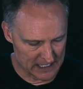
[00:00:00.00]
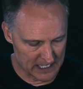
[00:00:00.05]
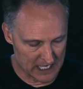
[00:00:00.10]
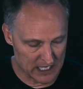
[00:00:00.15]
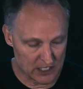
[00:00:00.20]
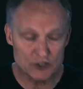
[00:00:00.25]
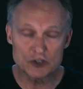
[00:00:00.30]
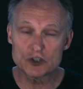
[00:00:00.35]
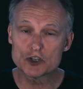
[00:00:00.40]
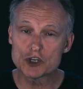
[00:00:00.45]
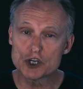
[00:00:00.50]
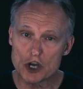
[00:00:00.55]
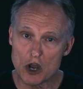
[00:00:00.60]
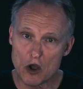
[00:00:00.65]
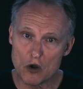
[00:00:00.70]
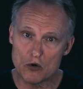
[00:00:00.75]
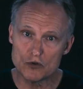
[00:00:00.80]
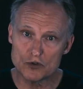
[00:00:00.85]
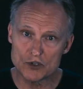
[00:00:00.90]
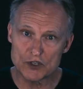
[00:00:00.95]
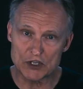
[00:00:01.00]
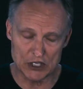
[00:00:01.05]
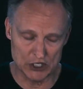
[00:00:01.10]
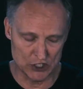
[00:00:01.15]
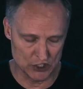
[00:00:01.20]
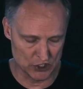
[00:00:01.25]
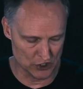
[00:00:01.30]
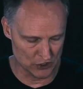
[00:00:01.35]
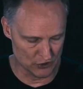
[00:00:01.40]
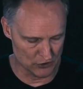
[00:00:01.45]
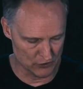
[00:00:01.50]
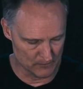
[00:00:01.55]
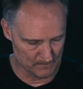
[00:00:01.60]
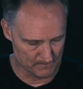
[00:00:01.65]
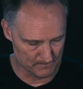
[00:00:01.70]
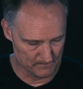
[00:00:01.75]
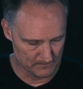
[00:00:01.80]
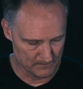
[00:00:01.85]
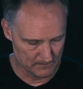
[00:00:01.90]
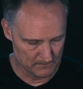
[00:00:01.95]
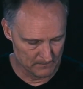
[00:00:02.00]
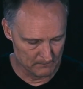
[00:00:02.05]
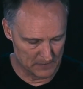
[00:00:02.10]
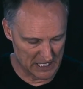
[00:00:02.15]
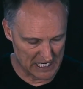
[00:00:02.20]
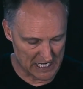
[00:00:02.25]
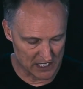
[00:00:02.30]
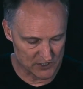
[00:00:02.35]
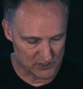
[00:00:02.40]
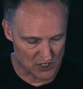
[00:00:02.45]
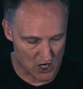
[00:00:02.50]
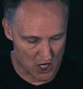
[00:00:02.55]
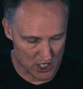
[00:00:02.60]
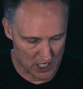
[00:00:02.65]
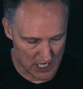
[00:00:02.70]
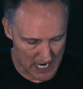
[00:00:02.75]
that he has chosen you, because our